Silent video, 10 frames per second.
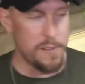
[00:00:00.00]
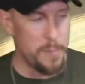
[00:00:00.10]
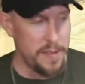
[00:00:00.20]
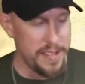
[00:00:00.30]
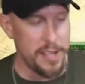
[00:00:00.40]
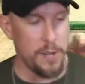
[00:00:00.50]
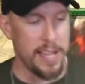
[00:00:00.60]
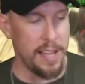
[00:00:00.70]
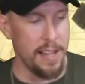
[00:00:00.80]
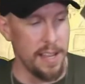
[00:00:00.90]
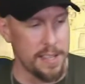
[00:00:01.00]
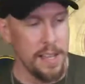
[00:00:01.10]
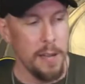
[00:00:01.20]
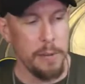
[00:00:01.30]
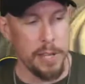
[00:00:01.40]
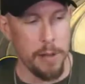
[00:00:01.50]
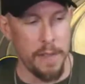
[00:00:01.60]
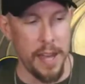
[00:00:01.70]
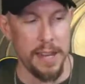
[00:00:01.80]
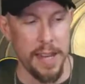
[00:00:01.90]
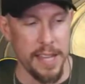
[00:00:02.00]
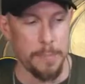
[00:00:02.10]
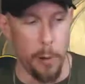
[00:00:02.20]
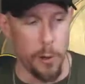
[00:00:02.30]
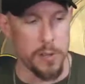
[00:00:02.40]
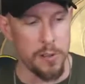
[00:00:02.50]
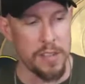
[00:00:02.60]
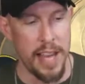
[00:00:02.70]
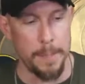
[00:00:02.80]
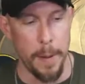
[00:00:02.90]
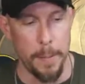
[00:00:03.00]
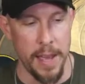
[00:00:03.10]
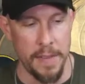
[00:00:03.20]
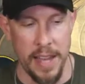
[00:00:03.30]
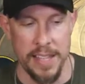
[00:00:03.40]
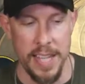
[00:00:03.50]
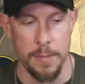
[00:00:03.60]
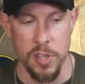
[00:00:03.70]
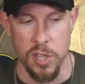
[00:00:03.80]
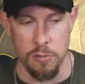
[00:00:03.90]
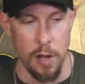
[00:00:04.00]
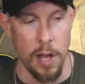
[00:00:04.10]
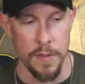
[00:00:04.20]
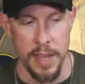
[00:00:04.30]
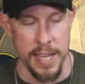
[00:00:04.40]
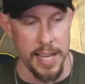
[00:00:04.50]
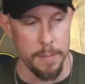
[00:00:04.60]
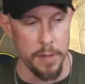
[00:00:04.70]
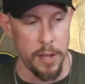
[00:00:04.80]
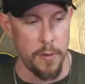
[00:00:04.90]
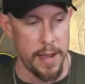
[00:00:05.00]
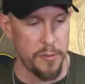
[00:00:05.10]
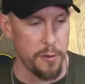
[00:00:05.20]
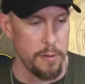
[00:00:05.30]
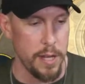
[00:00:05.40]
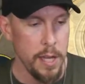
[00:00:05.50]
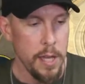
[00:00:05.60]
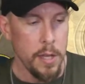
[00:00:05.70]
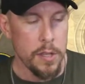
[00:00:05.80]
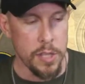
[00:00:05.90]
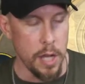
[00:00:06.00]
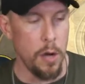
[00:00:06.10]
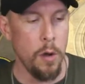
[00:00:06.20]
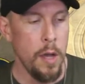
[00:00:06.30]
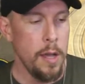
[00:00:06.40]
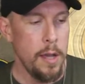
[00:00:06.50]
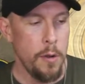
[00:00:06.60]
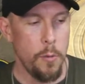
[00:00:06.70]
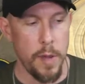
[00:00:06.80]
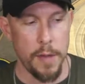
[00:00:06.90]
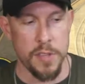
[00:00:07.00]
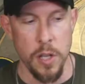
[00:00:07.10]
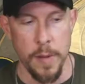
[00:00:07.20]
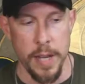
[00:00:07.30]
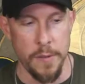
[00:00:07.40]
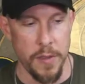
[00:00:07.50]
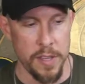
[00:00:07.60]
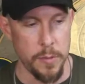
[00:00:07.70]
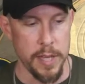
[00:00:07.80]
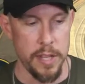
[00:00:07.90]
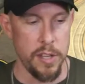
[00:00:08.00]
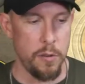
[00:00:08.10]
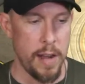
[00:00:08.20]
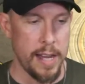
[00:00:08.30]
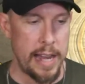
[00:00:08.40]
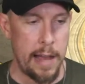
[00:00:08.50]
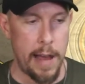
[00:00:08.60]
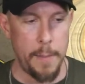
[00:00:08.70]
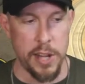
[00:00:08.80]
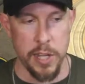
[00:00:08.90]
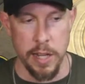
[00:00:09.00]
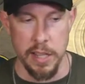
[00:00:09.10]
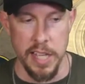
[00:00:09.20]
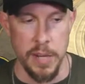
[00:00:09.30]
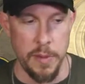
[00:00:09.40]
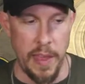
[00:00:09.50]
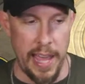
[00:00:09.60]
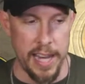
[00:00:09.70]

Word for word: but they don't kill us. We do have that nice bolster set, but man, that team was strong. They kind of bled right through it. So we have many different things that we can do right now. I'm actually going to lead in with the A